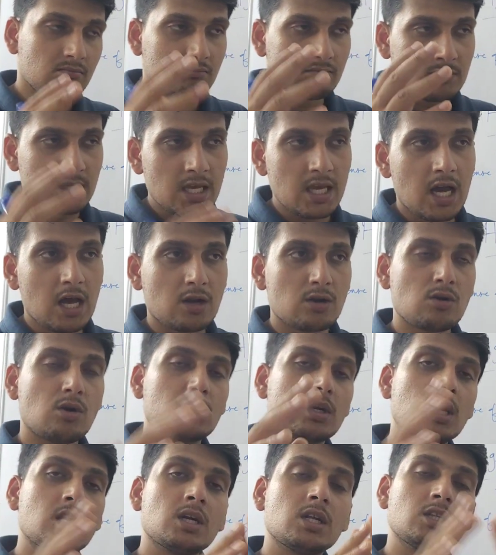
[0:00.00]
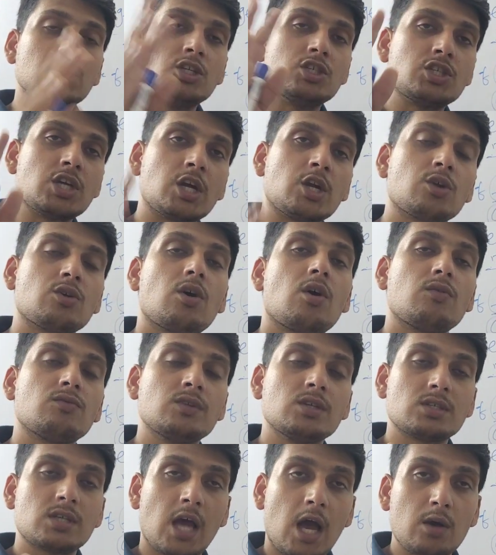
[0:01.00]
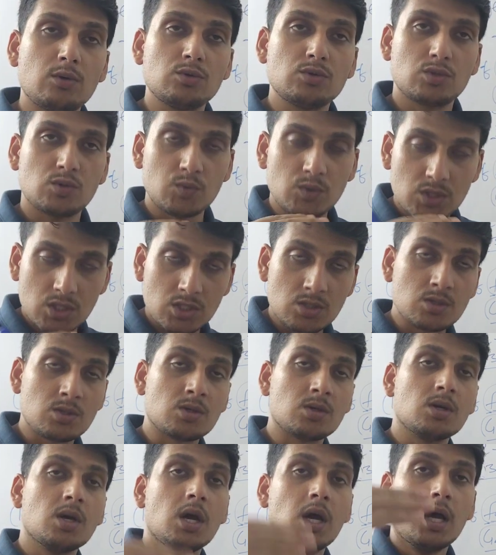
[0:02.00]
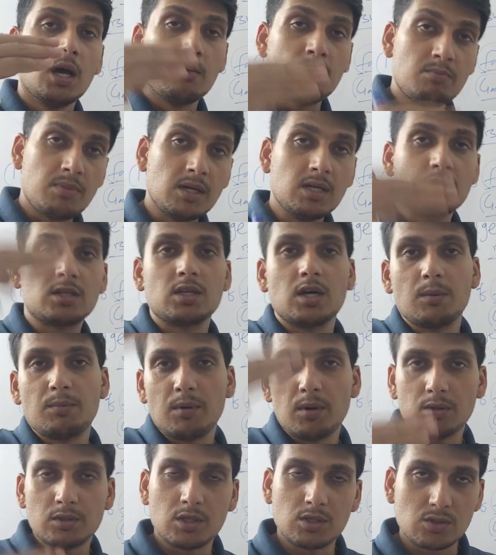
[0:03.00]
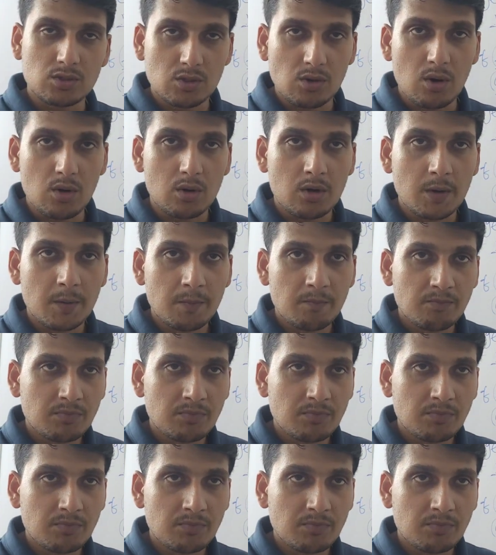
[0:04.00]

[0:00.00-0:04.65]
they are not under the shadow of this house which is built upon this rock.